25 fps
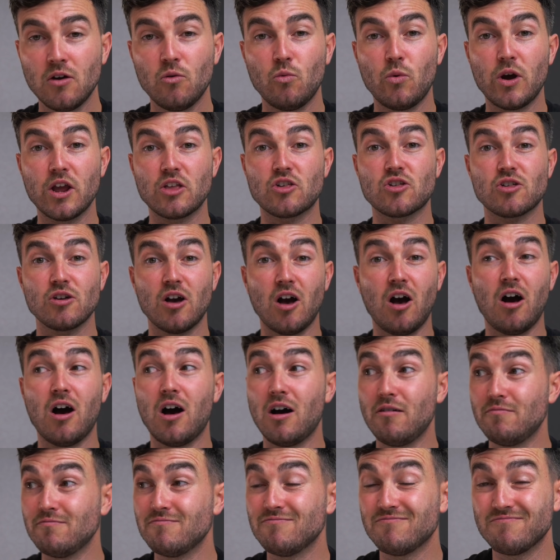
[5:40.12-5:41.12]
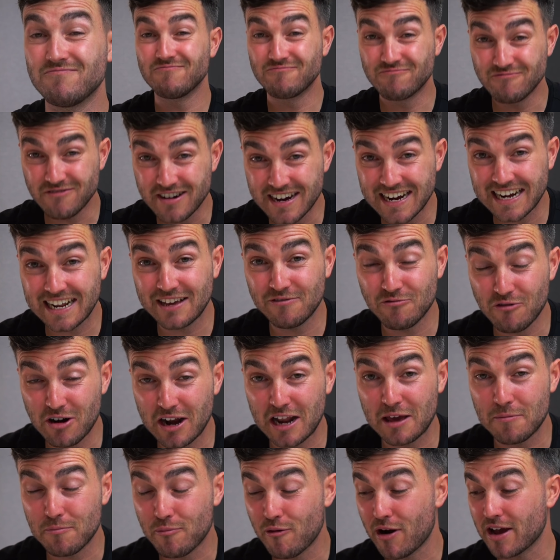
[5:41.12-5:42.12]
which are really,
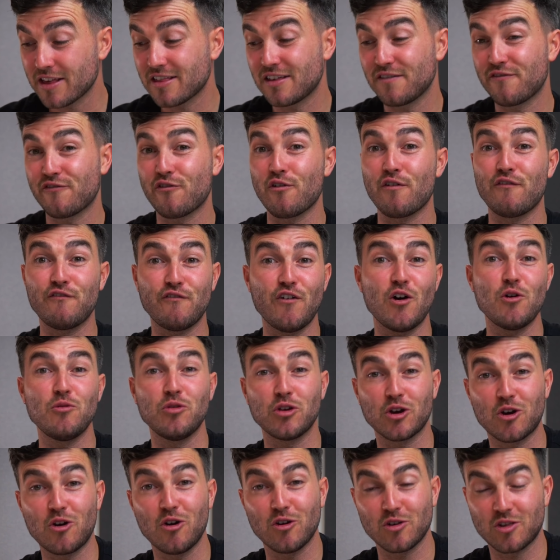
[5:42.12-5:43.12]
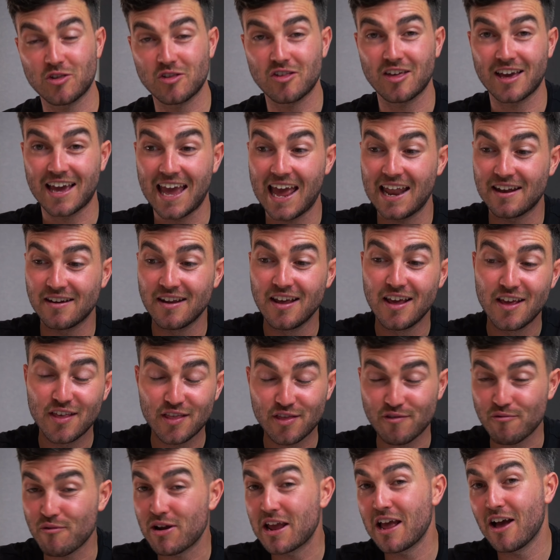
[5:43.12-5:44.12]
really impressive for a phone that costs, again,
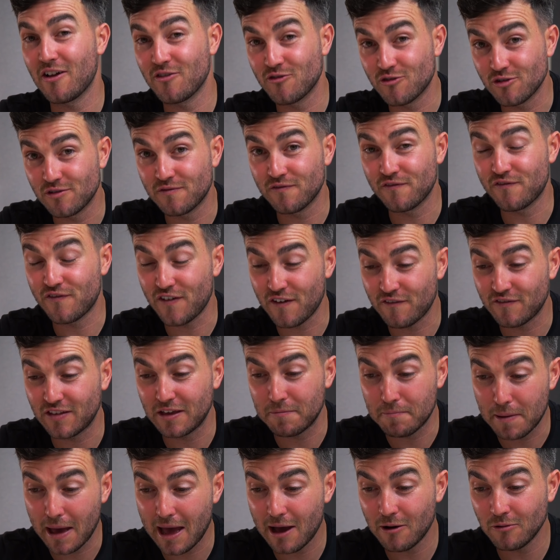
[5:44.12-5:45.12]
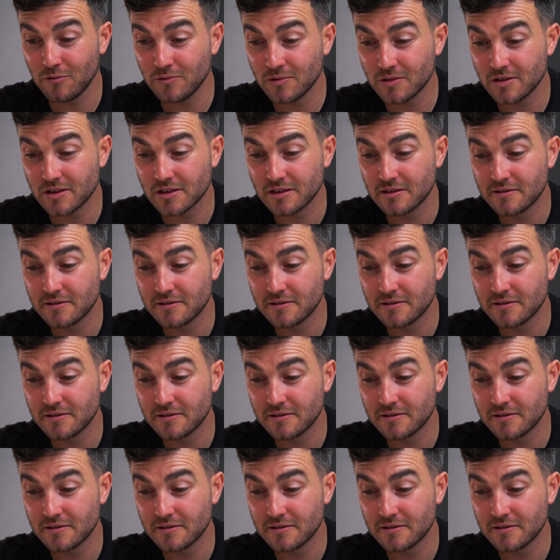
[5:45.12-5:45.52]
£350.